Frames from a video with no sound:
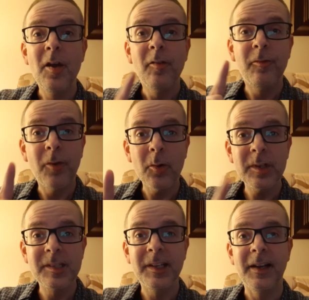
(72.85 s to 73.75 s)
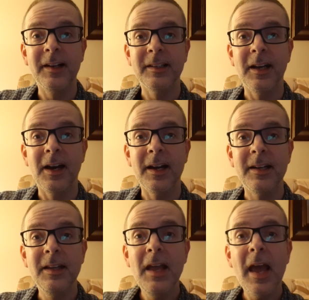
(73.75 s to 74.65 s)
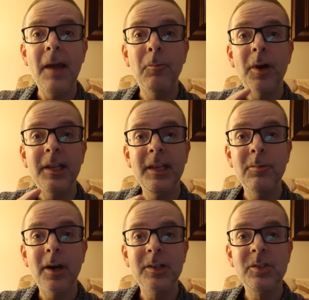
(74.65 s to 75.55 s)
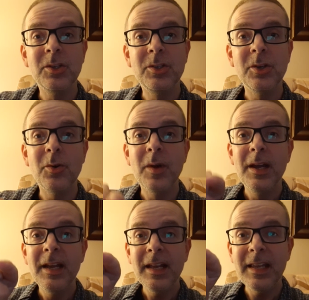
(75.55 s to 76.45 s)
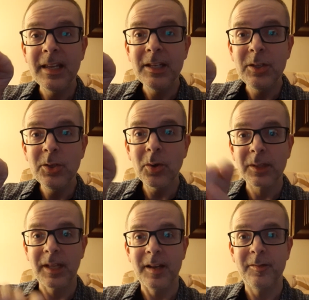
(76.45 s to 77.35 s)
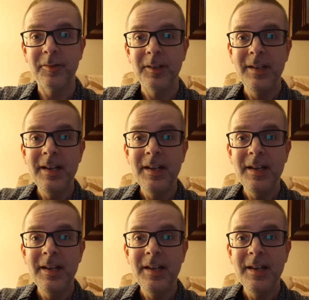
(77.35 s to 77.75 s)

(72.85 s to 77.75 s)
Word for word: focusing on God and what He wants to do in your life.